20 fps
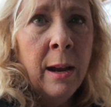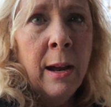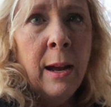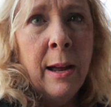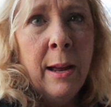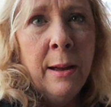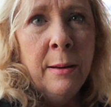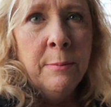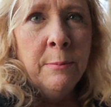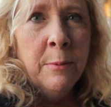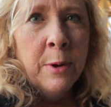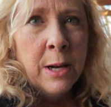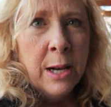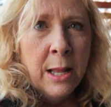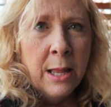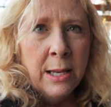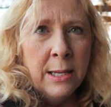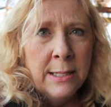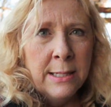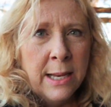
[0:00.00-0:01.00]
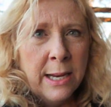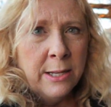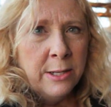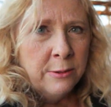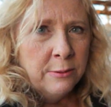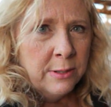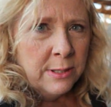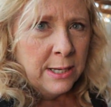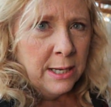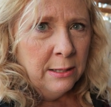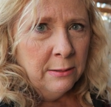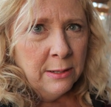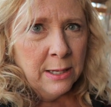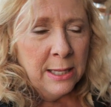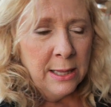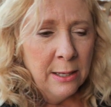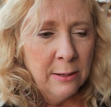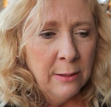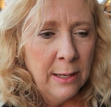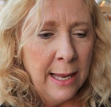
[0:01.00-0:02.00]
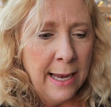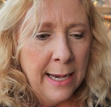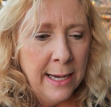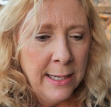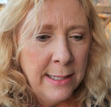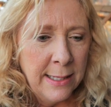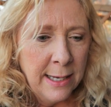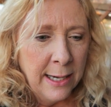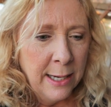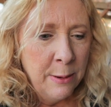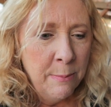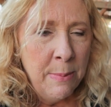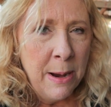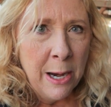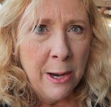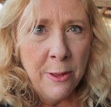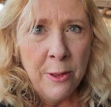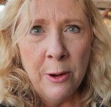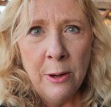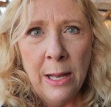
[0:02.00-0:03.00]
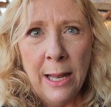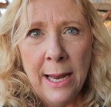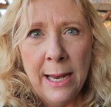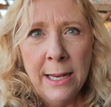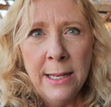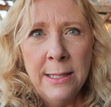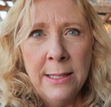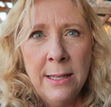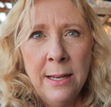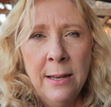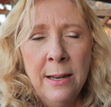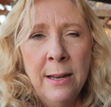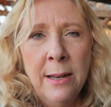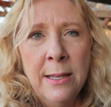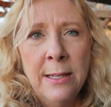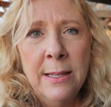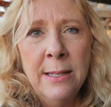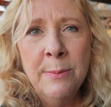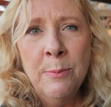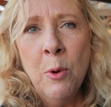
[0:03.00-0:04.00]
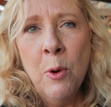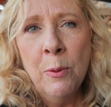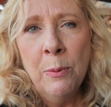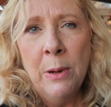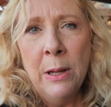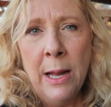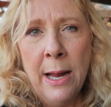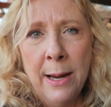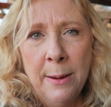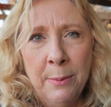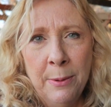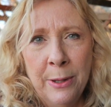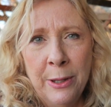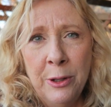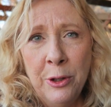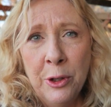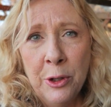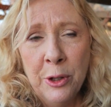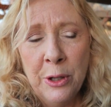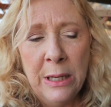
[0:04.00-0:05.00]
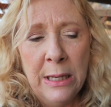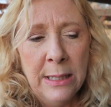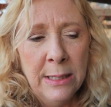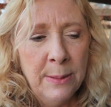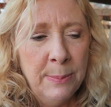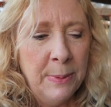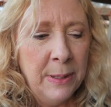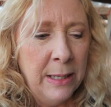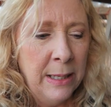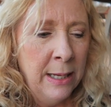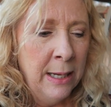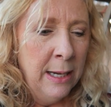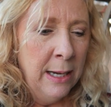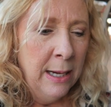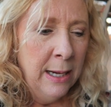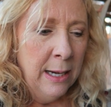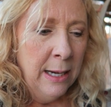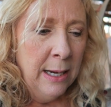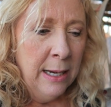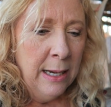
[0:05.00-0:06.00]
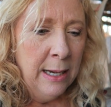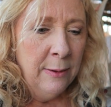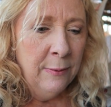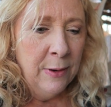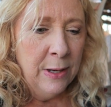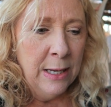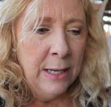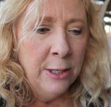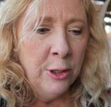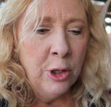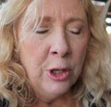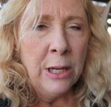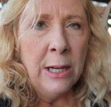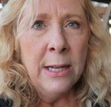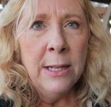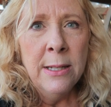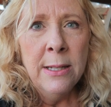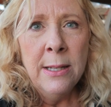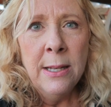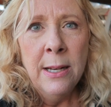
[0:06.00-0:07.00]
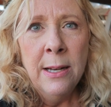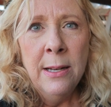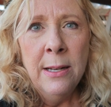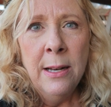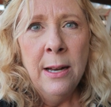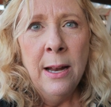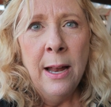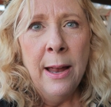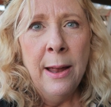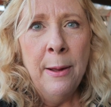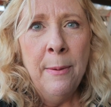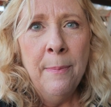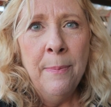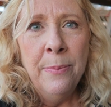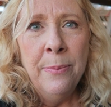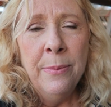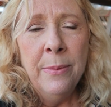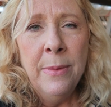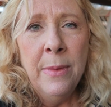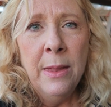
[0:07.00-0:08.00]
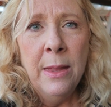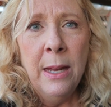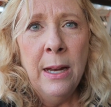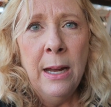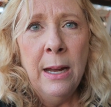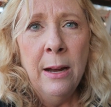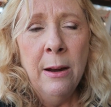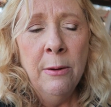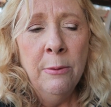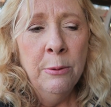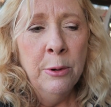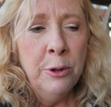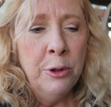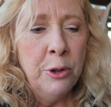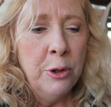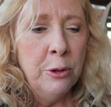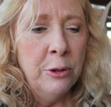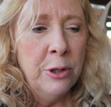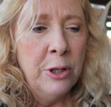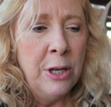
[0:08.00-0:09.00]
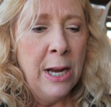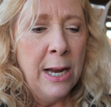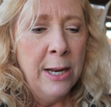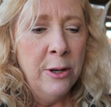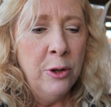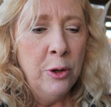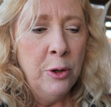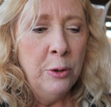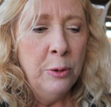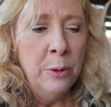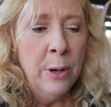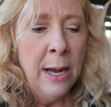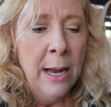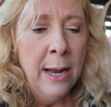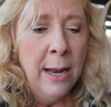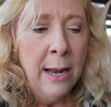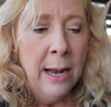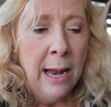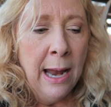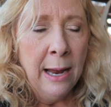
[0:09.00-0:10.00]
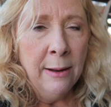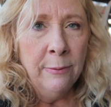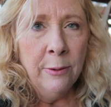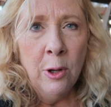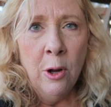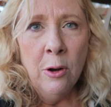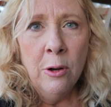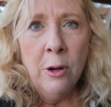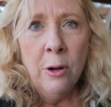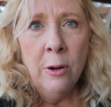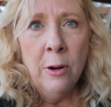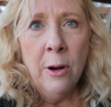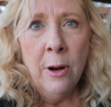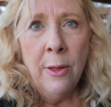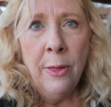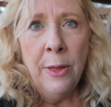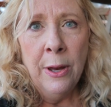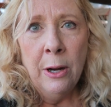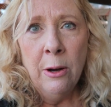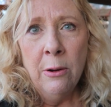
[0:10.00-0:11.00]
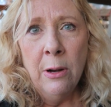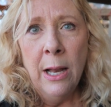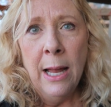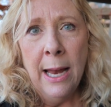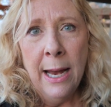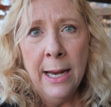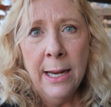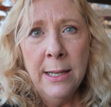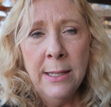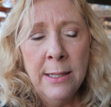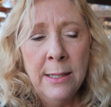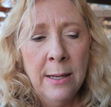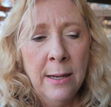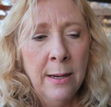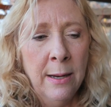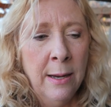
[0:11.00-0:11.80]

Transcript: One of the things I do is I look at their legs. I compare their legs. This is more reliable in turkeys, but even in chickens, the roosters tend to have longer, thicker legs.